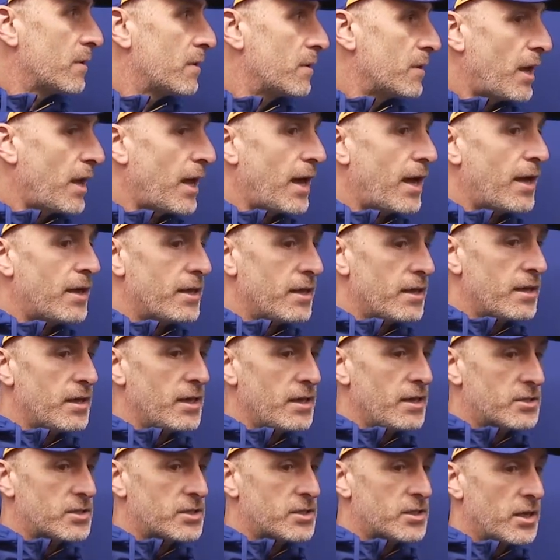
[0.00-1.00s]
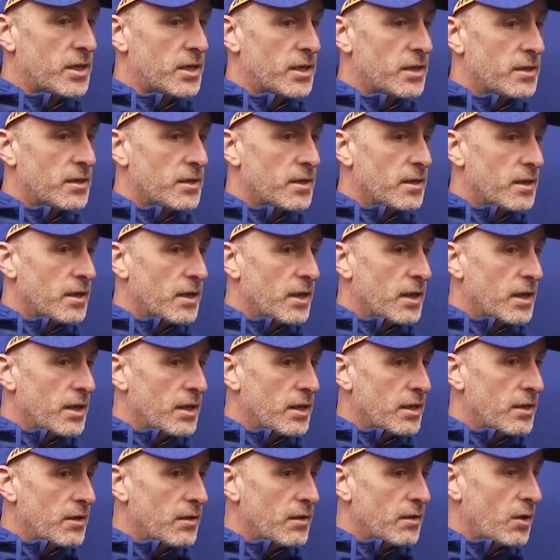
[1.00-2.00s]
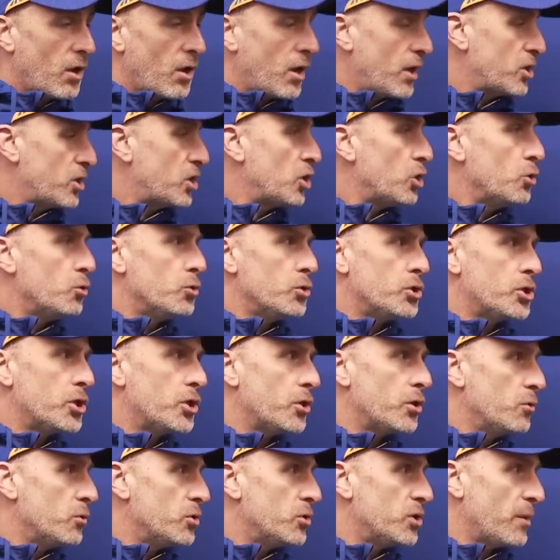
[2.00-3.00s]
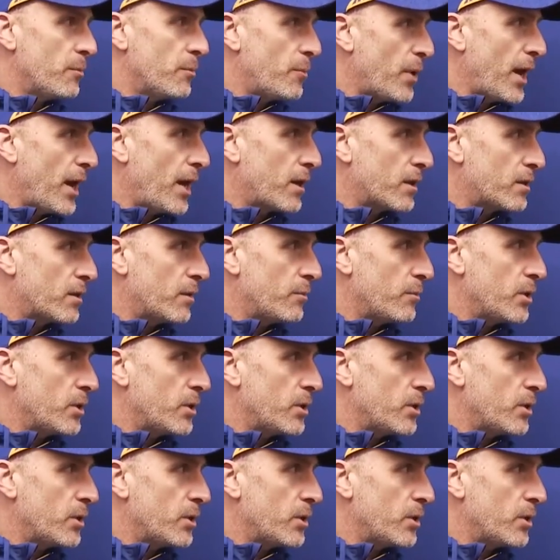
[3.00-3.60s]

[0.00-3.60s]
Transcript: Yeah, it's a huge, huge impact.